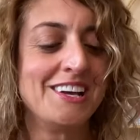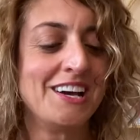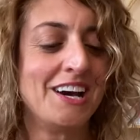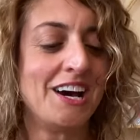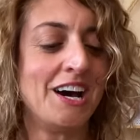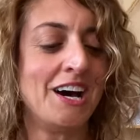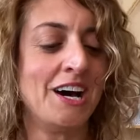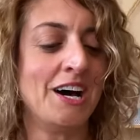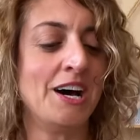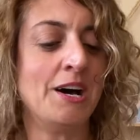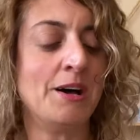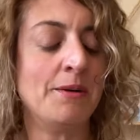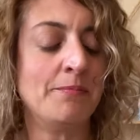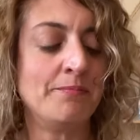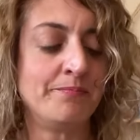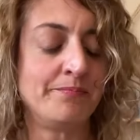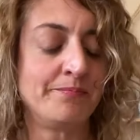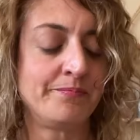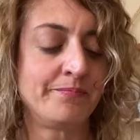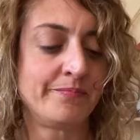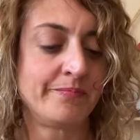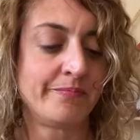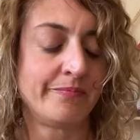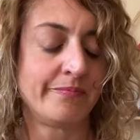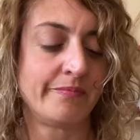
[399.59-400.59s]

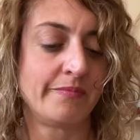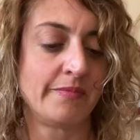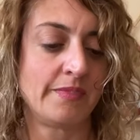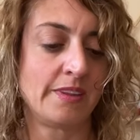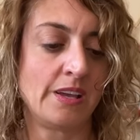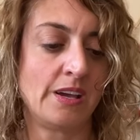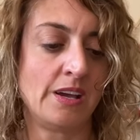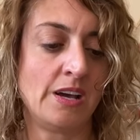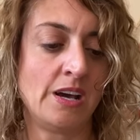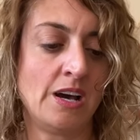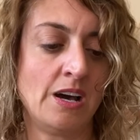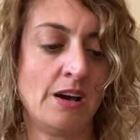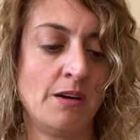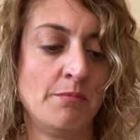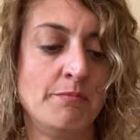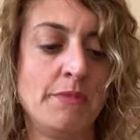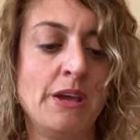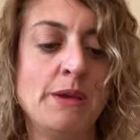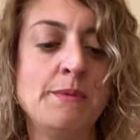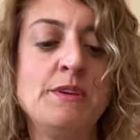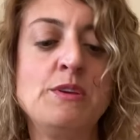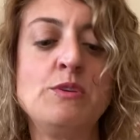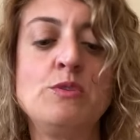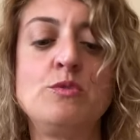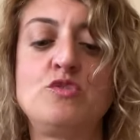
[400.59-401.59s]
Um, uh,
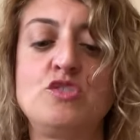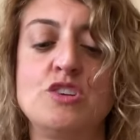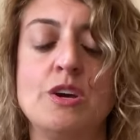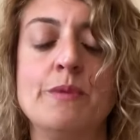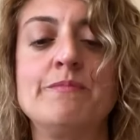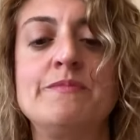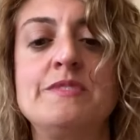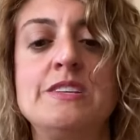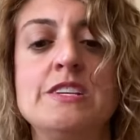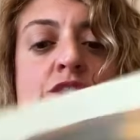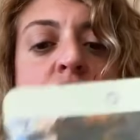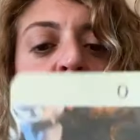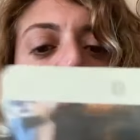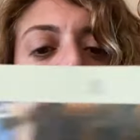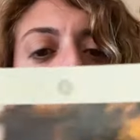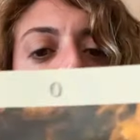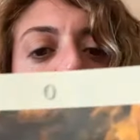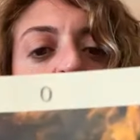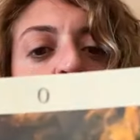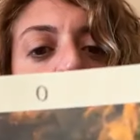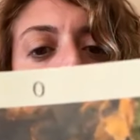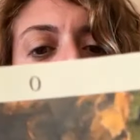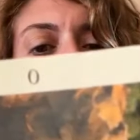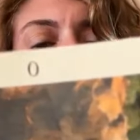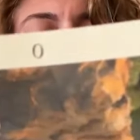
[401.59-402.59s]
maybe you jumped in too
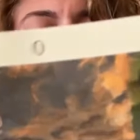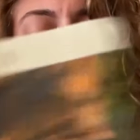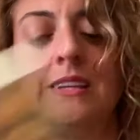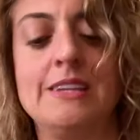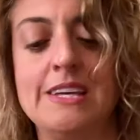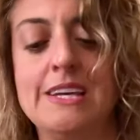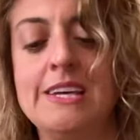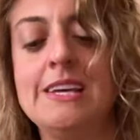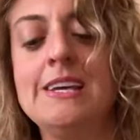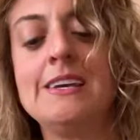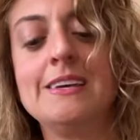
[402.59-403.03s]
quickly.